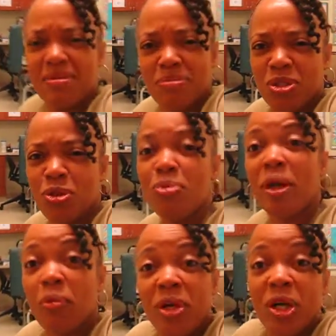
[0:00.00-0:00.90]
tube
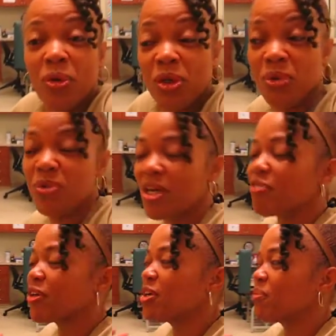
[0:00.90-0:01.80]
that we don't use. I
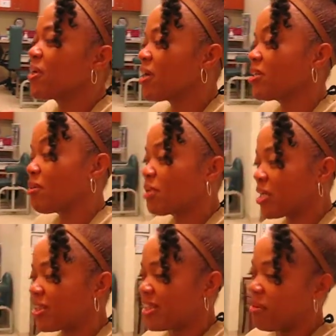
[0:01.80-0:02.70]
forget what color, I'm not
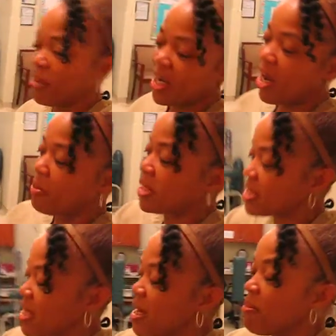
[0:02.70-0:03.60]
looking at my comments,